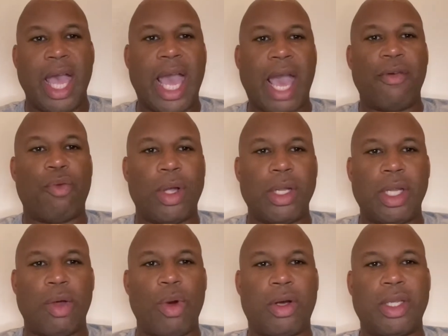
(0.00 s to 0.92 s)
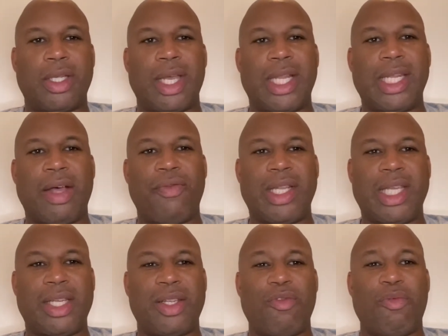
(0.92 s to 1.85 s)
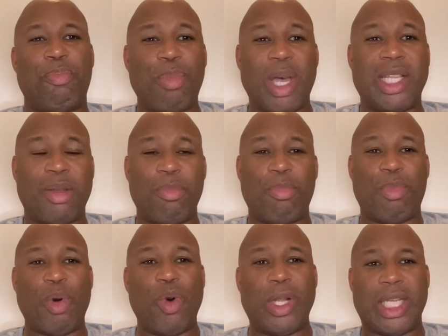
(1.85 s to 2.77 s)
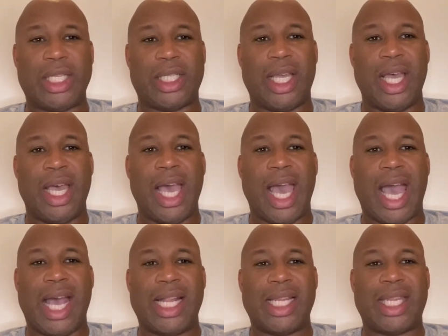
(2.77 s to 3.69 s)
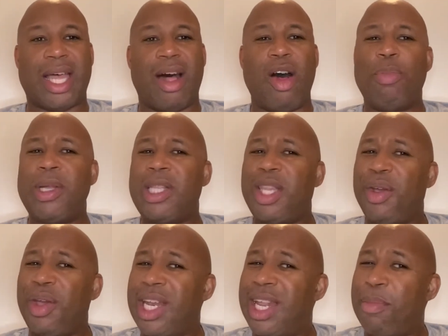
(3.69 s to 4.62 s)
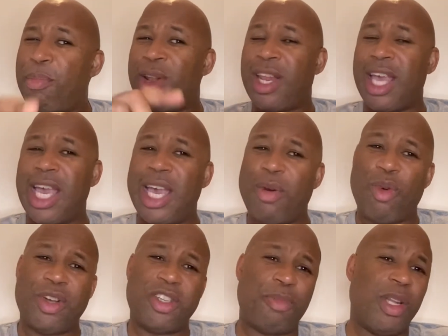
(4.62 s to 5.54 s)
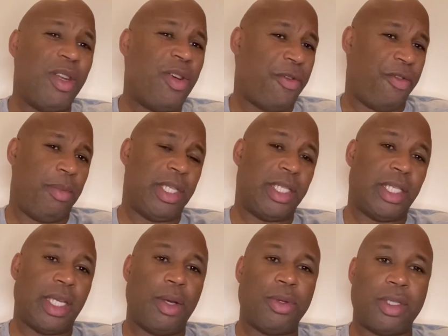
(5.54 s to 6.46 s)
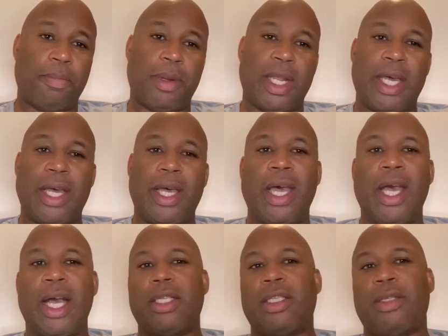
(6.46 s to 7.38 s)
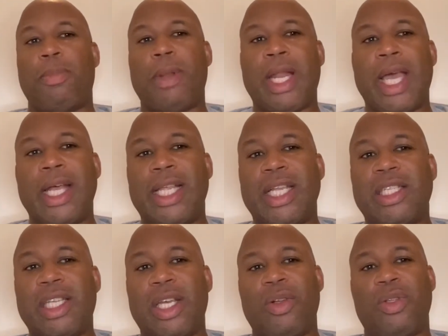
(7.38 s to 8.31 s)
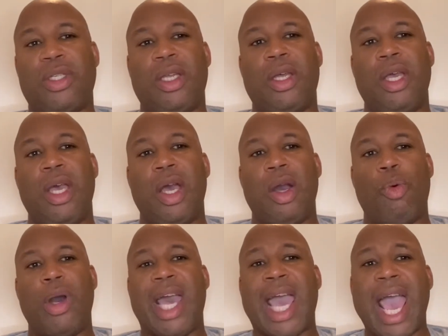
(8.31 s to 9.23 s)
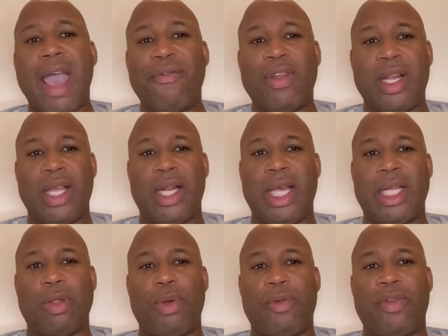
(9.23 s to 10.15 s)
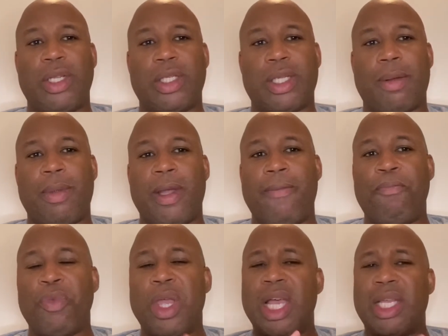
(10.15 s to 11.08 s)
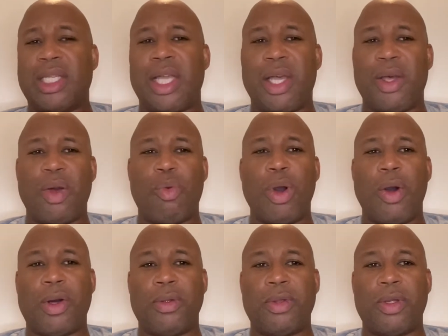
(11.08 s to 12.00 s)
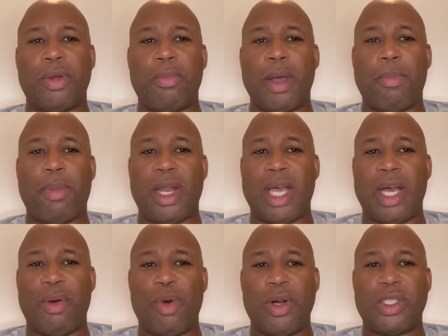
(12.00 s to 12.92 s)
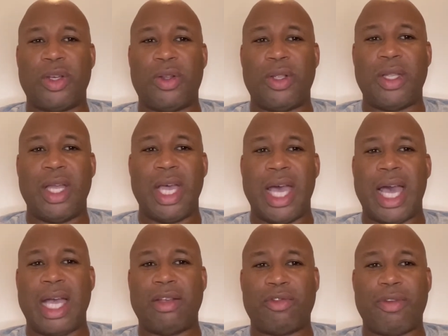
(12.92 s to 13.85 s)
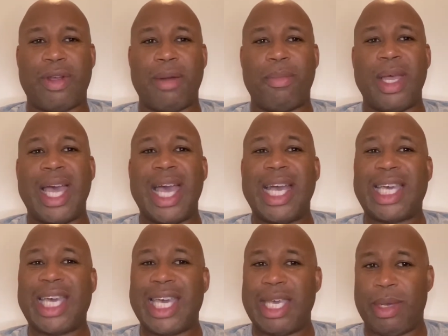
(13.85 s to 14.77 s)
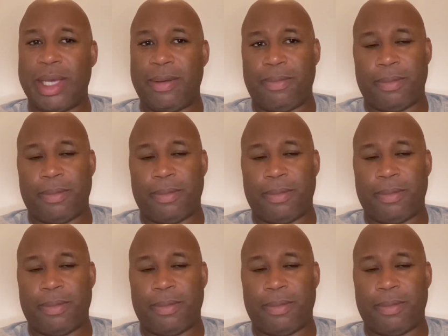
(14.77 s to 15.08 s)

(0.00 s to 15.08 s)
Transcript: Hey everyone, and welcome to another edition of Burton Borders. And I'll be doing a player watch, but not from a Chelsea player, a player that Chelsea were heavily linked with in the summer. So welcome to my player watch on Achraf Hakimi.